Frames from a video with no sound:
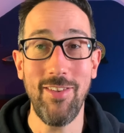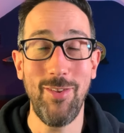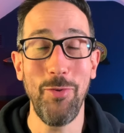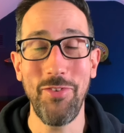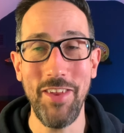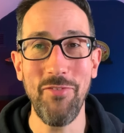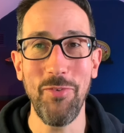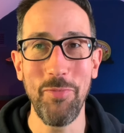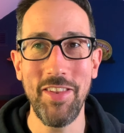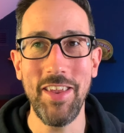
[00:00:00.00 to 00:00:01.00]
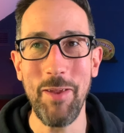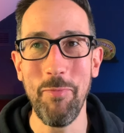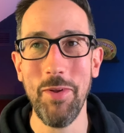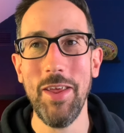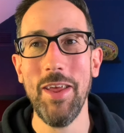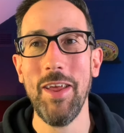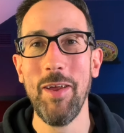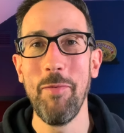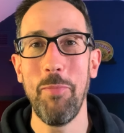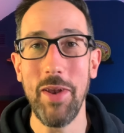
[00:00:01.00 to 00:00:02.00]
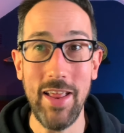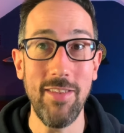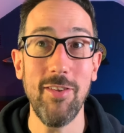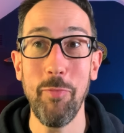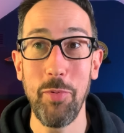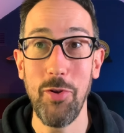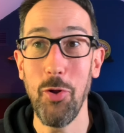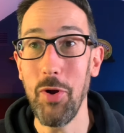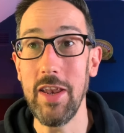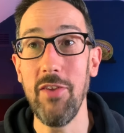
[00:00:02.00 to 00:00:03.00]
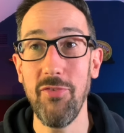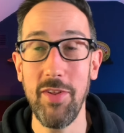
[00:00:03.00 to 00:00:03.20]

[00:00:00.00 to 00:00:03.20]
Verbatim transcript: still see it from the team, but it ends up not in any,